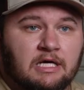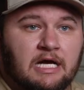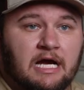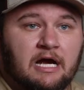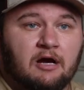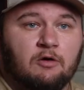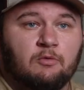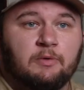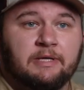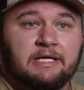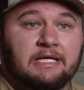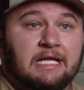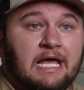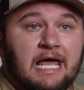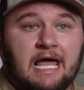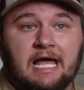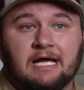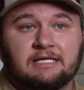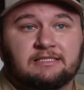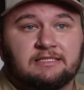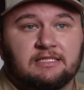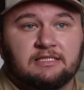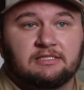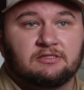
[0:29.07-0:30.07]
How are we going to
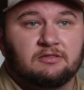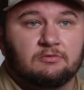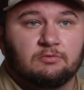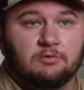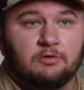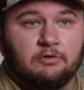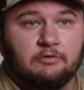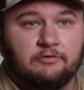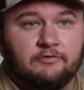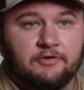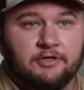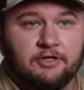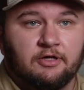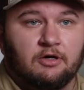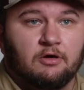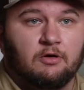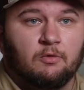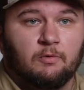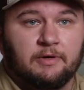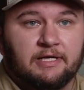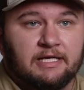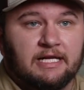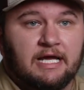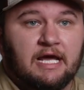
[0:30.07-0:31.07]
access the roof? You know, are
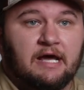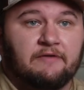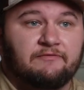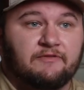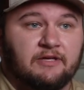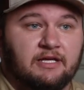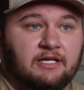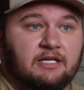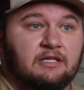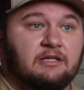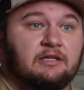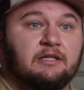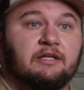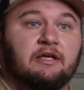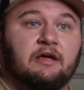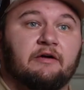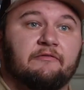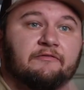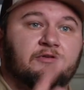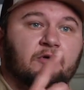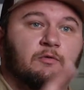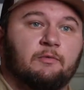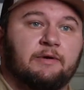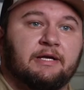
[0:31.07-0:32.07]
we going to have to get a
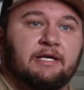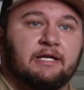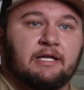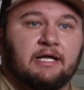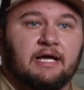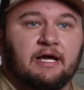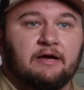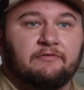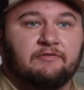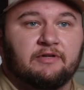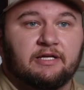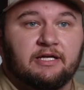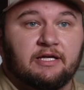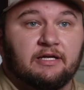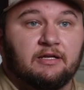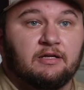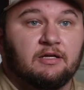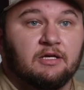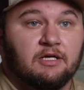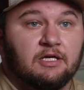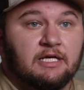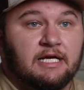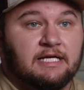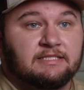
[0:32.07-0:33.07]
lift? Are we going to have to
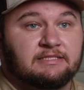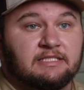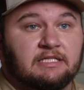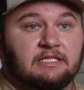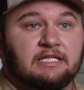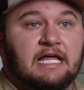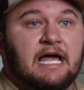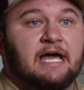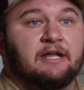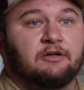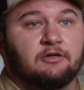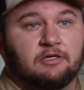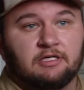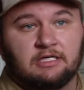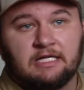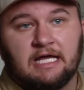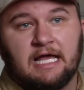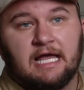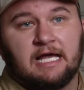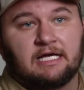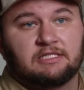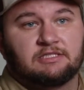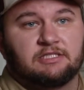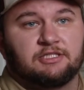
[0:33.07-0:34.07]
is a ladder going to
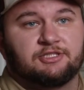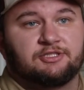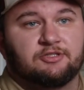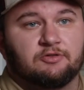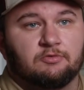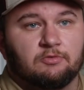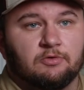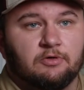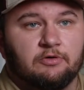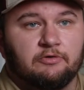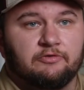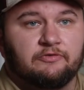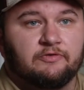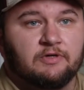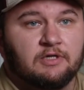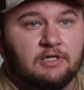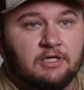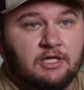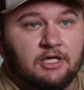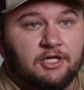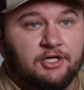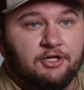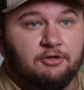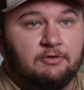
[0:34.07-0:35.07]
access your roof?
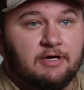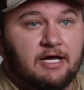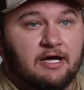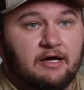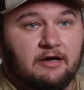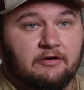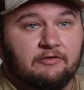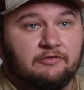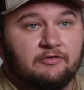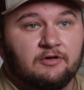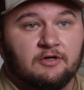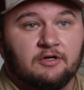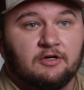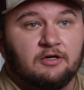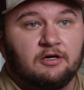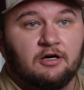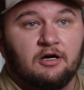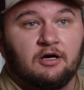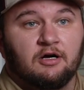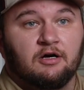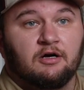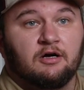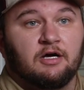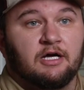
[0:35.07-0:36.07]
Do you have
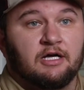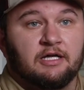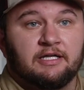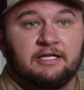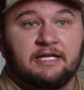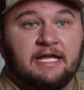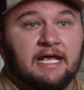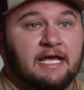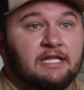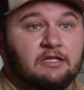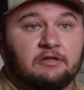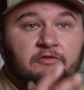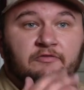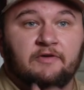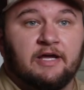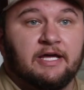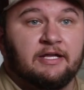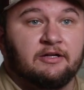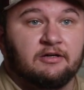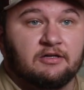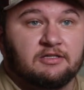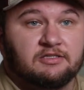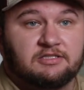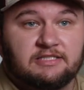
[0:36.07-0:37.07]
an
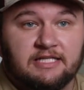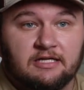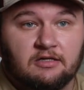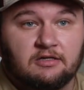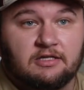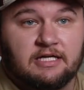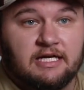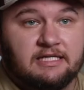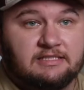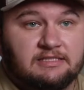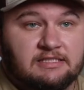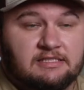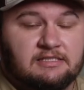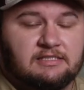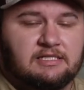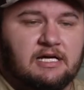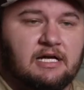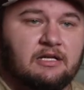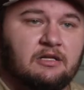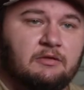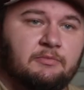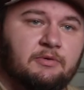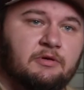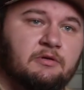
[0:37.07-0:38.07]
elevator, a staircase
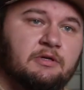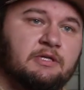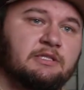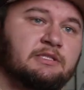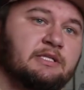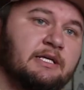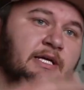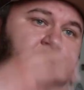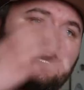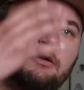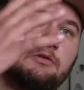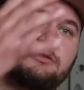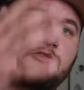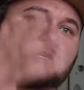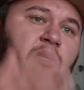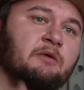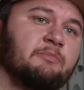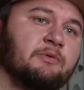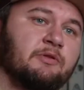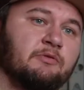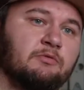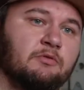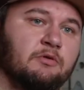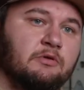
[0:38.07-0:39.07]
inside the building to get on
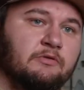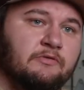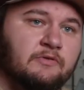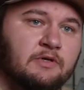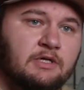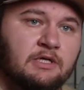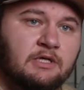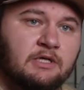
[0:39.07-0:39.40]
top of the roof?